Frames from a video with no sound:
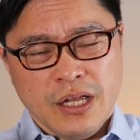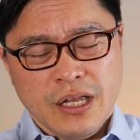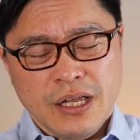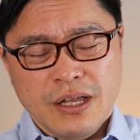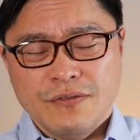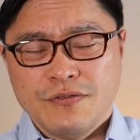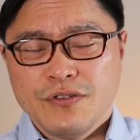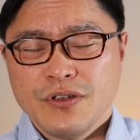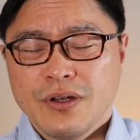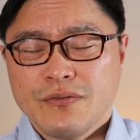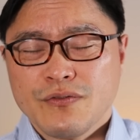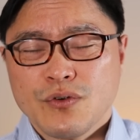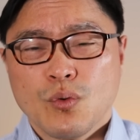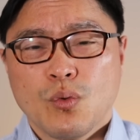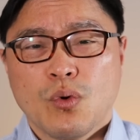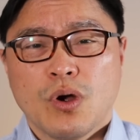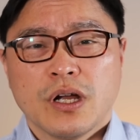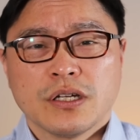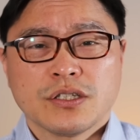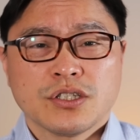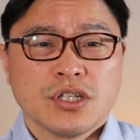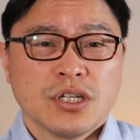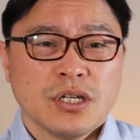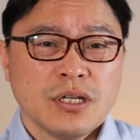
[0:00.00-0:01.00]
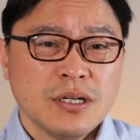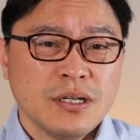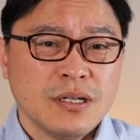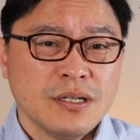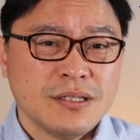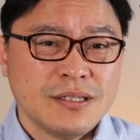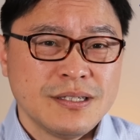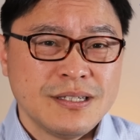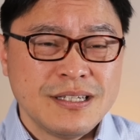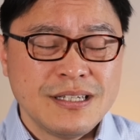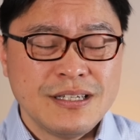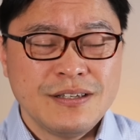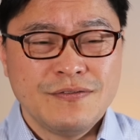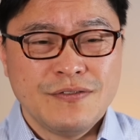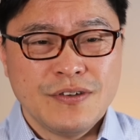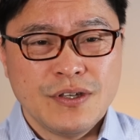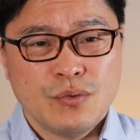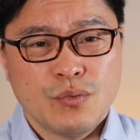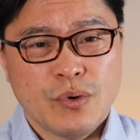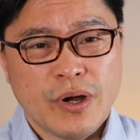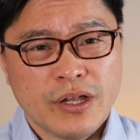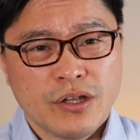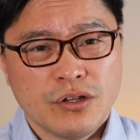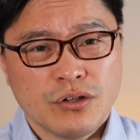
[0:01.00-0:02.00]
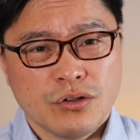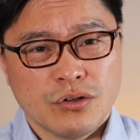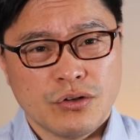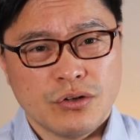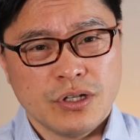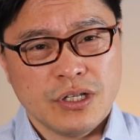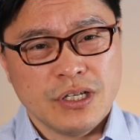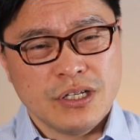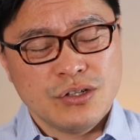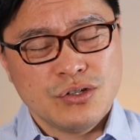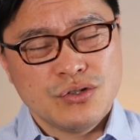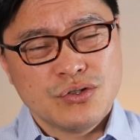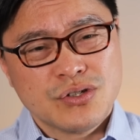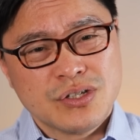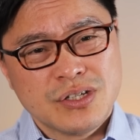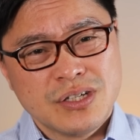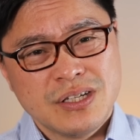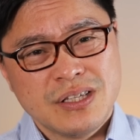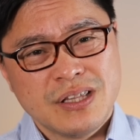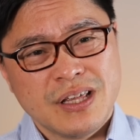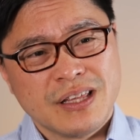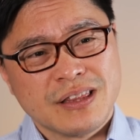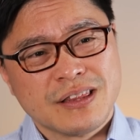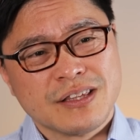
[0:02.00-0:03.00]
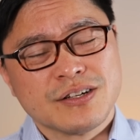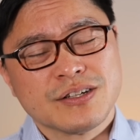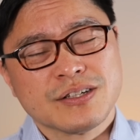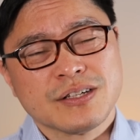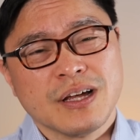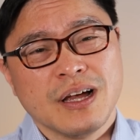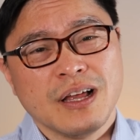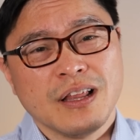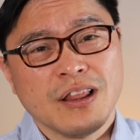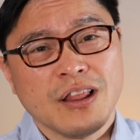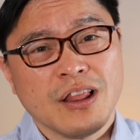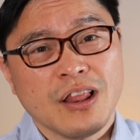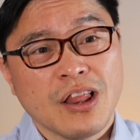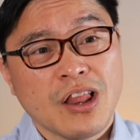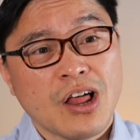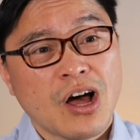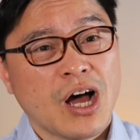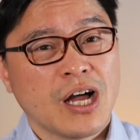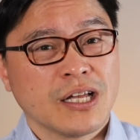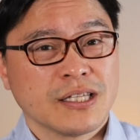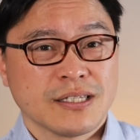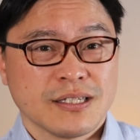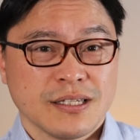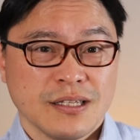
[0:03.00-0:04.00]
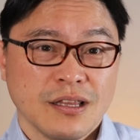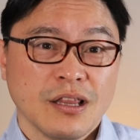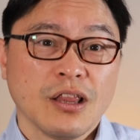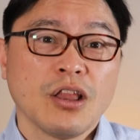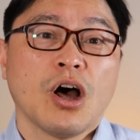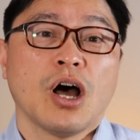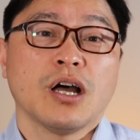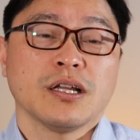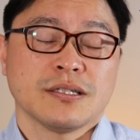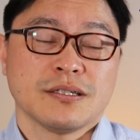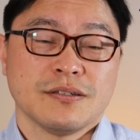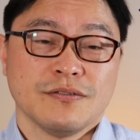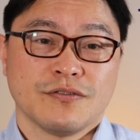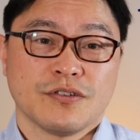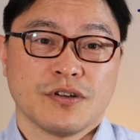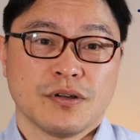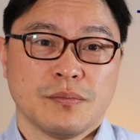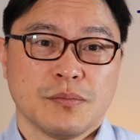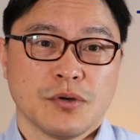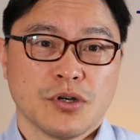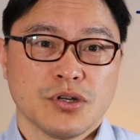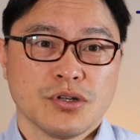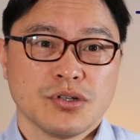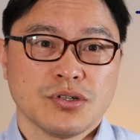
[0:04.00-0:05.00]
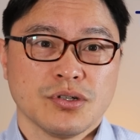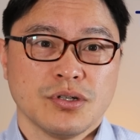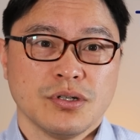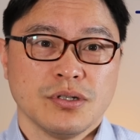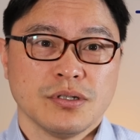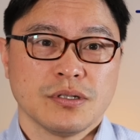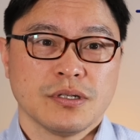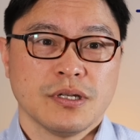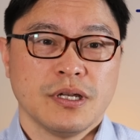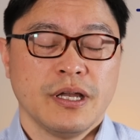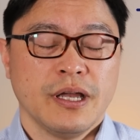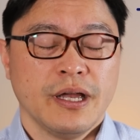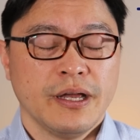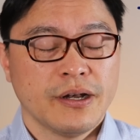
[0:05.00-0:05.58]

If you ever watch TV regularly, you see that there's lots and lots of commercials.